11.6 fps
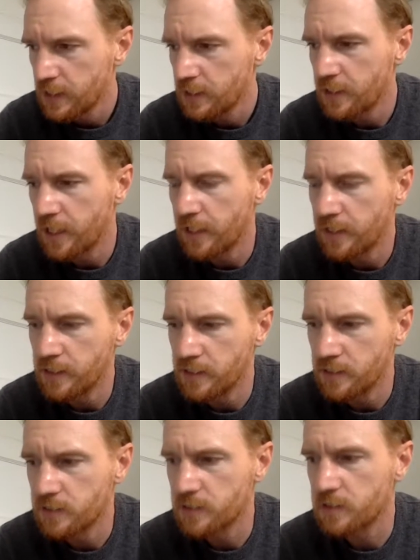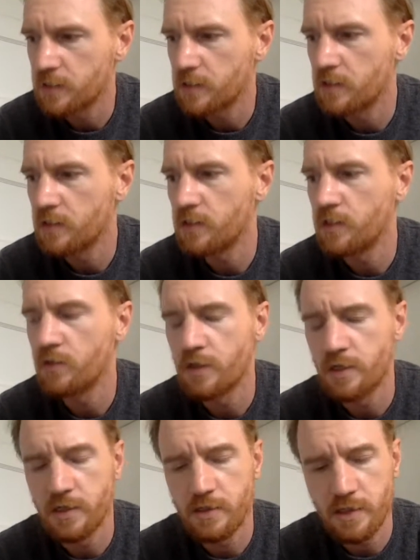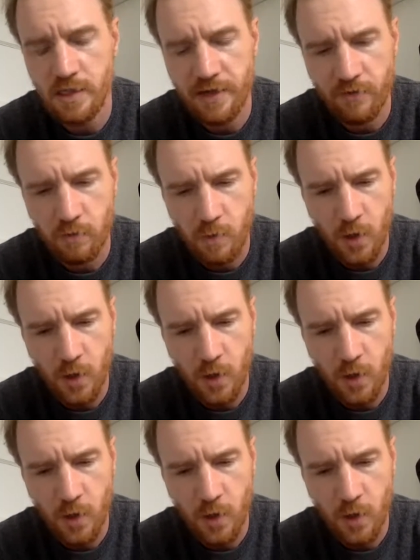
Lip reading: that is, an inevitable